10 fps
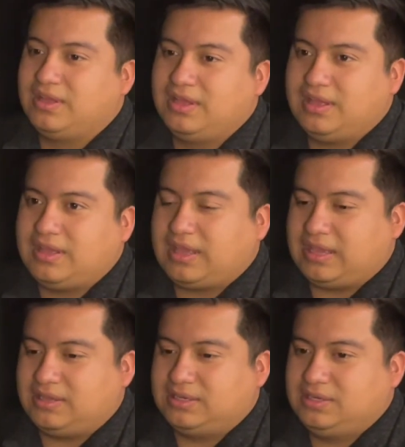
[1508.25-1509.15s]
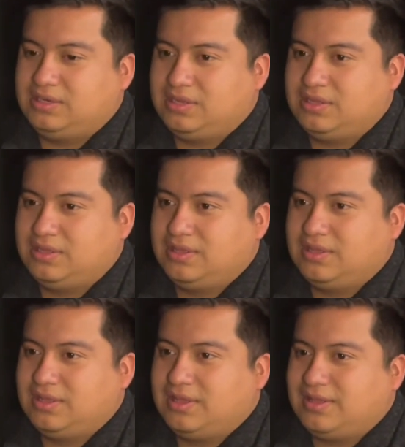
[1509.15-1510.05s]
Mm-hmm. And
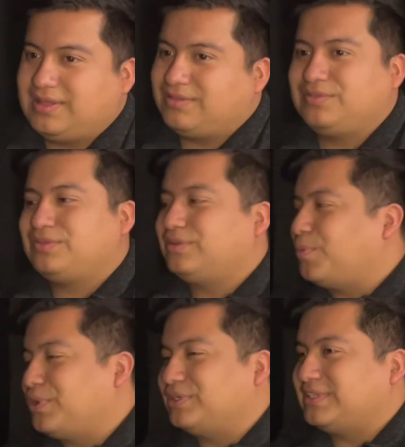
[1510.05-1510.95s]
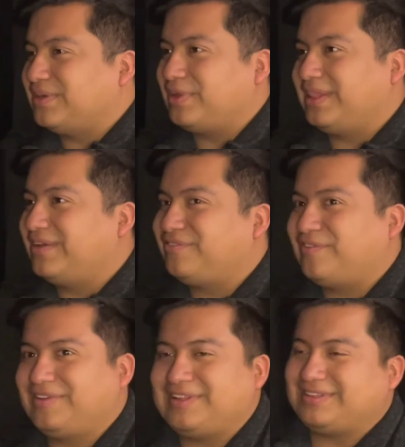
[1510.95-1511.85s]
a couple years after I left,
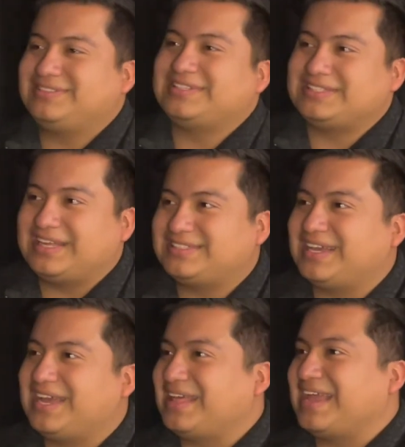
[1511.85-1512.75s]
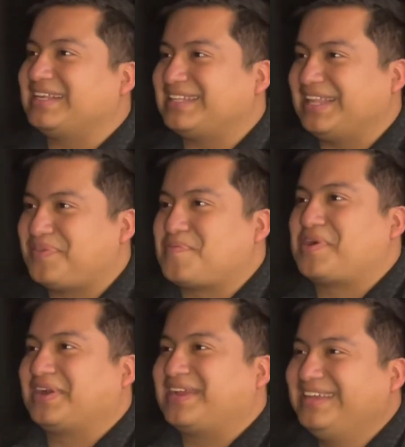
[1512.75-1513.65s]
I guess I left a mark.